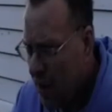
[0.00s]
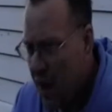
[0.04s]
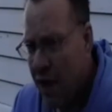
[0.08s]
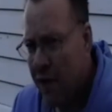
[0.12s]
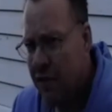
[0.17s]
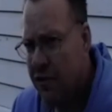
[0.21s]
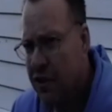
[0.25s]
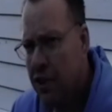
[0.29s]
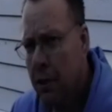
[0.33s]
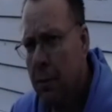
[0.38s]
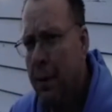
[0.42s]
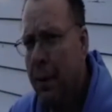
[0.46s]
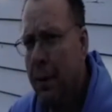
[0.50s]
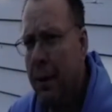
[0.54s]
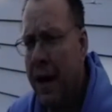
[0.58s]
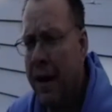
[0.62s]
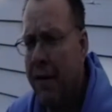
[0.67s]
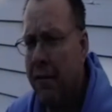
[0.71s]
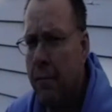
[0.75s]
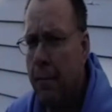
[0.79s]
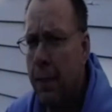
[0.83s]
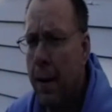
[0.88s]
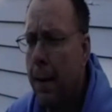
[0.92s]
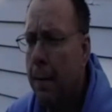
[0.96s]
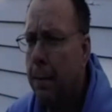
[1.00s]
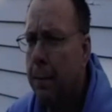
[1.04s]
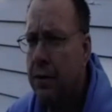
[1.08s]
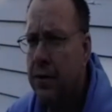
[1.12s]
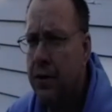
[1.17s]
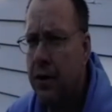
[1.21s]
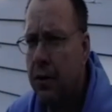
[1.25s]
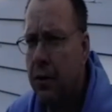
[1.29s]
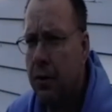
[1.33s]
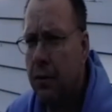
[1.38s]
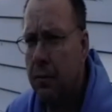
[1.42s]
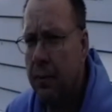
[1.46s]
I've still been having problems,
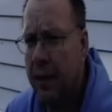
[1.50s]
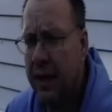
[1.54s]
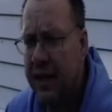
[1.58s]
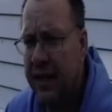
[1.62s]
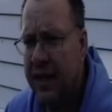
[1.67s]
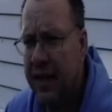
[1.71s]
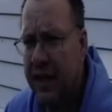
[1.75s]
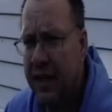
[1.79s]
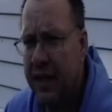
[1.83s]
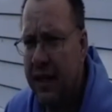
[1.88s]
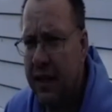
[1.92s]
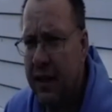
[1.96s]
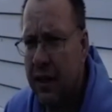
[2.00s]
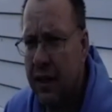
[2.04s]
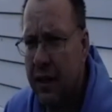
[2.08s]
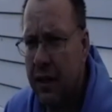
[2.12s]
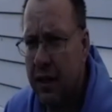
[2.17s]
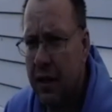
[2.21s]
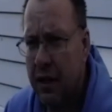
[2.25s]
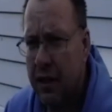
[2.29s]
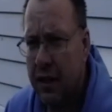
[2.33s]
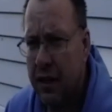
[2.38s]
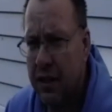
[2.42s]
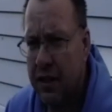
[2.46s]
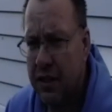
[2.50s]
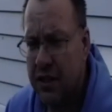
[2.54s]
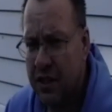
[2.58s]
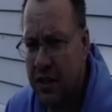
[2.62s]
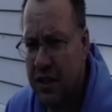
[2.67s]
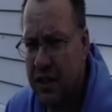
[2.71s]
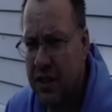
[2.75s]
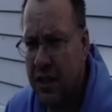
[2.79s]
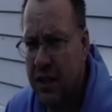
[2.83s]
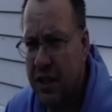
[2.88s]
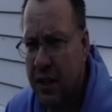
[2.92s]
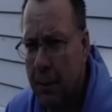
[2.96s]
though, maintaining a
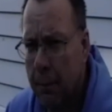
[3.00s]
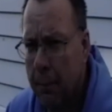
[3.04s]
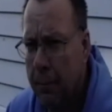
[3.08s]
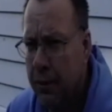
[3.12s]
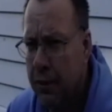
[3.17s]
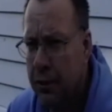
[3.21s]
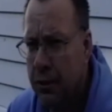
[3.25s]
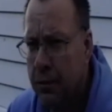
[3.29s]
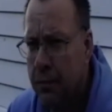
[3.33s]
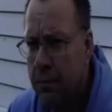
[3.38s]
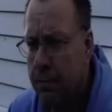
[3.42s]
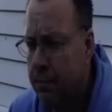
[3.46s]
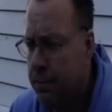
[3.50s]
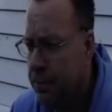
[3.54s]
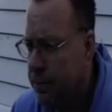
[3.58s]
consistent temperature.